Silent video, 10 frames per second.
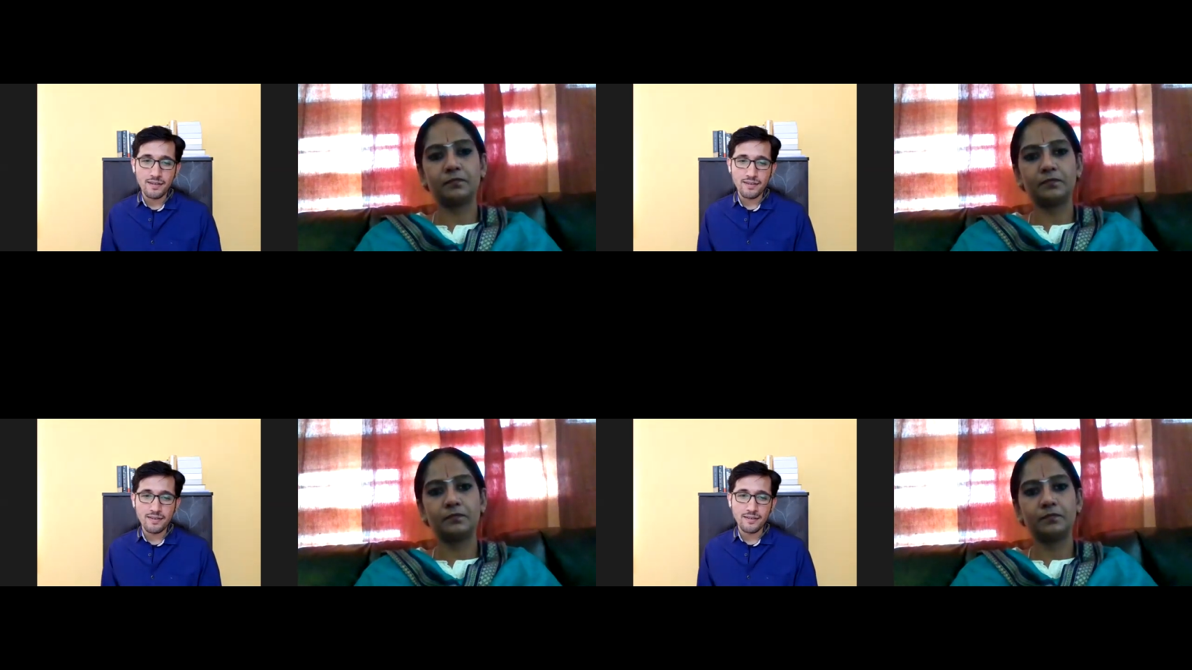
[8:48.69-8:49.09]

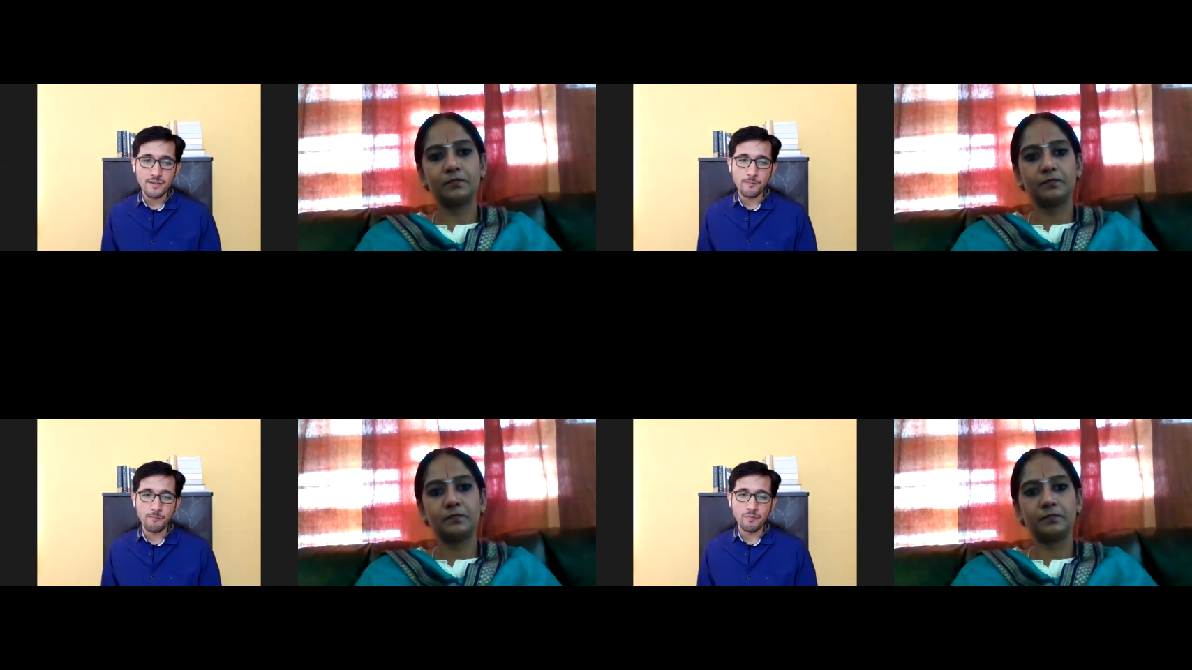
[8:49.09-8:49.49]

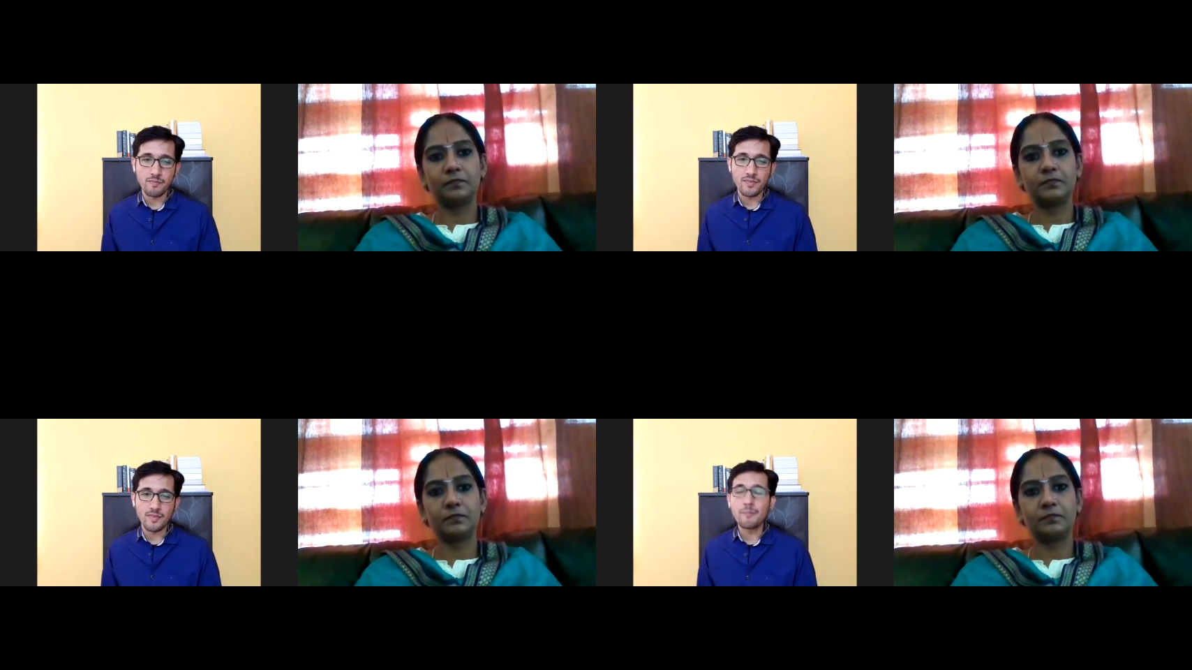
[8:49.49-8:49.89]
Speaker 1: Um,
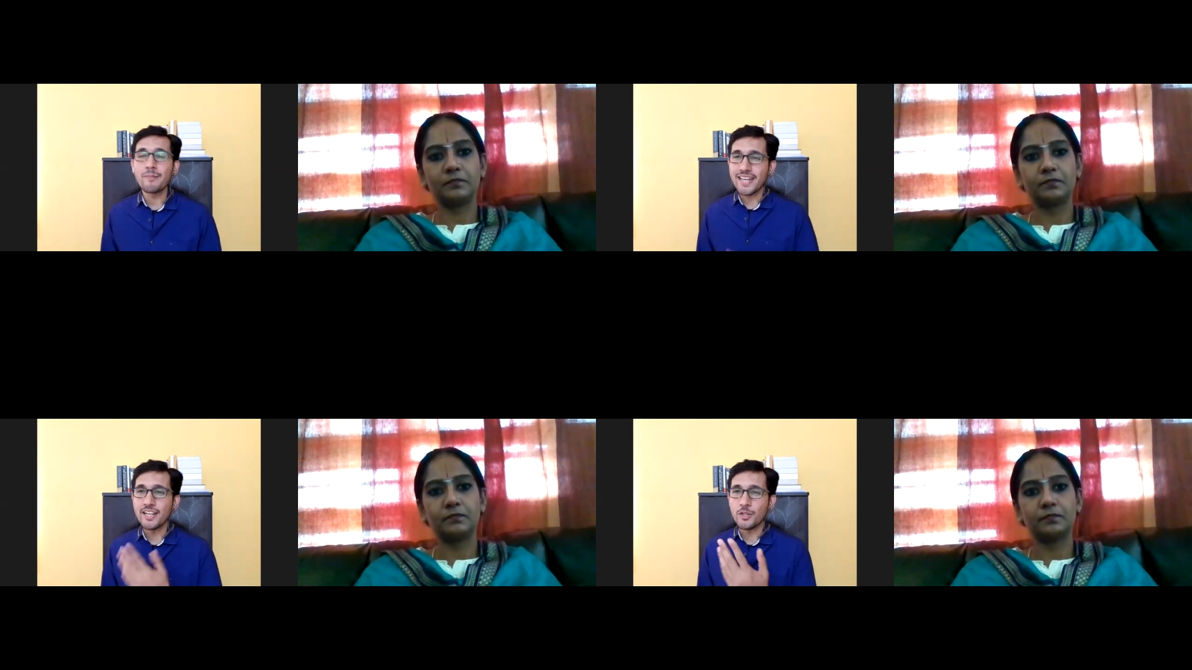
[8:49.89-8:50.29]

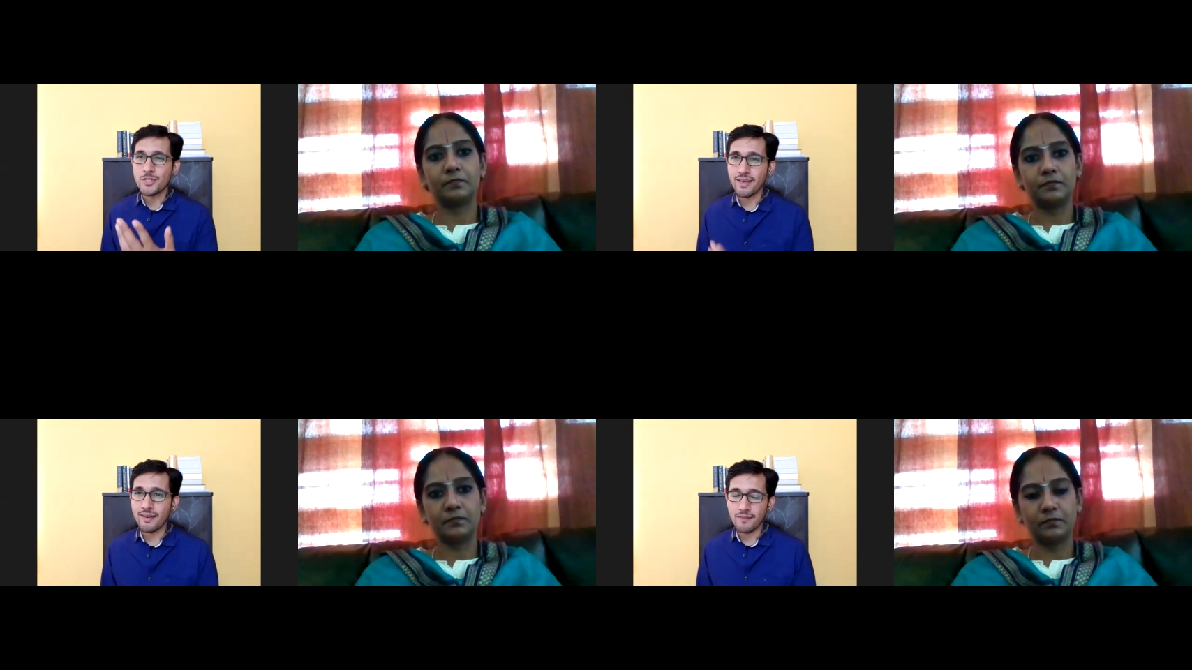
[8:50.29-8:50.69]
meaning to
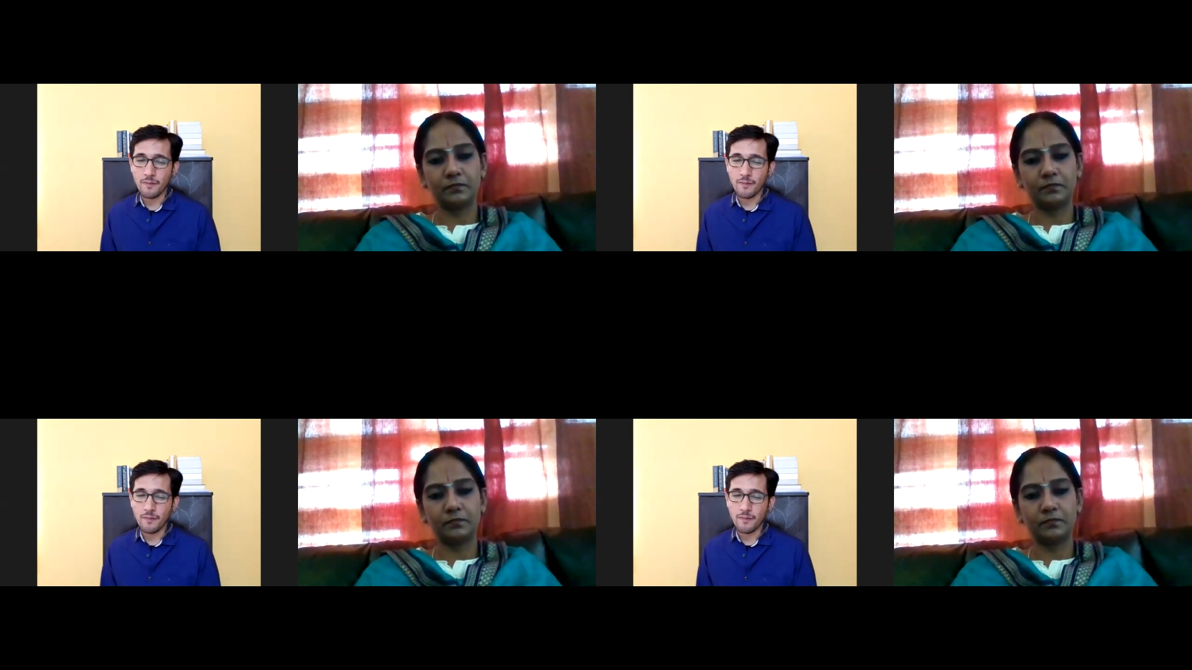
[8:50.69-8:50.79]
say